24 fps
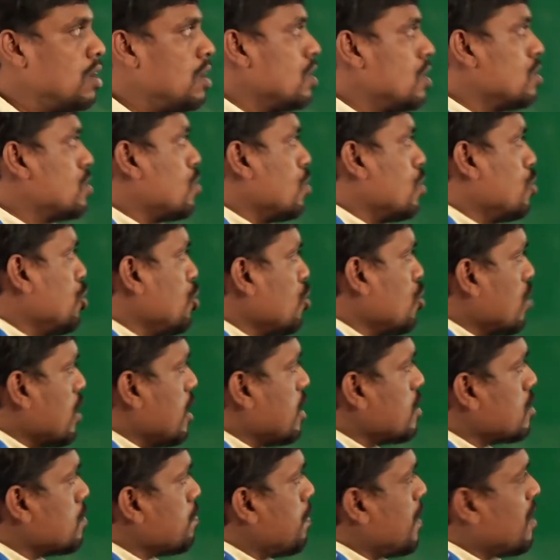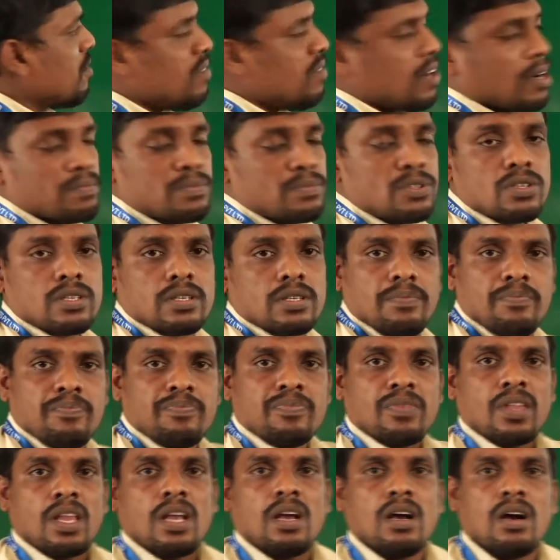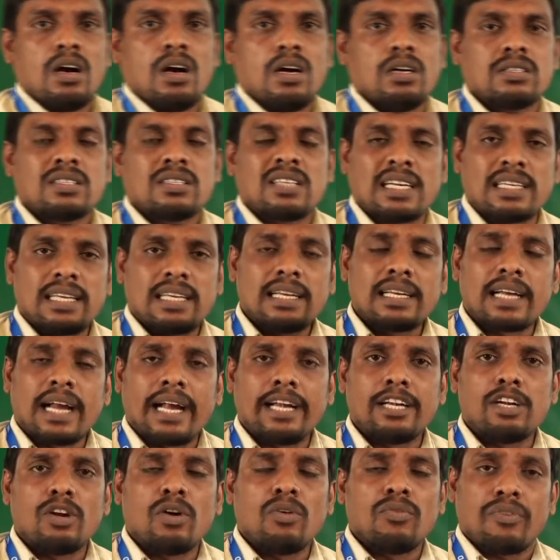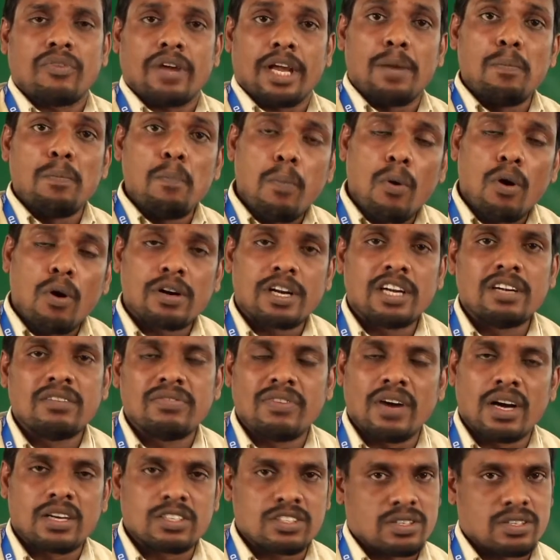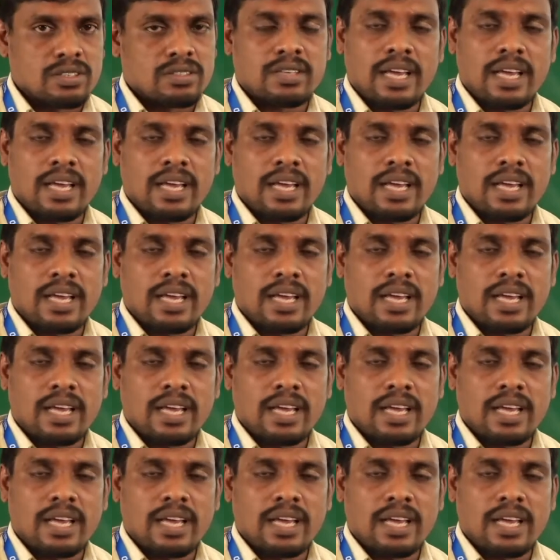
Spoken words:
So, nucleus performs certain kind of important functions,